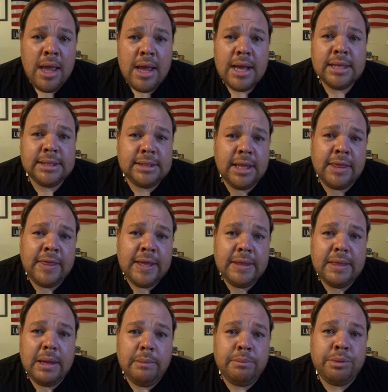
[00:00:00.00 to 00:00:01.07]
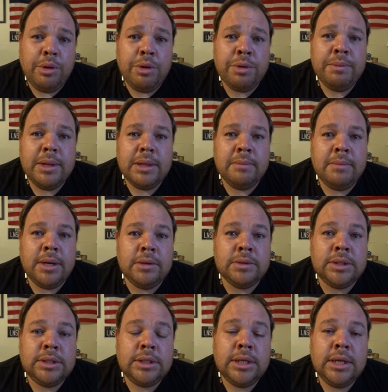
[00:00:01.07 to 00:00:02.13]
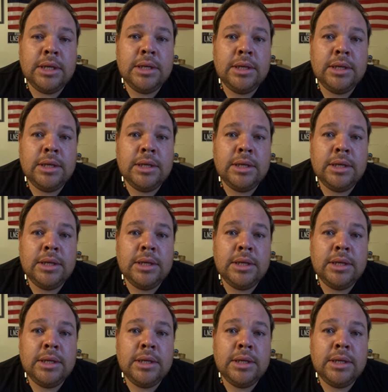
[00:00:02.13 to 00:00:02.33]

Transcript: It's the thing that broke me the most.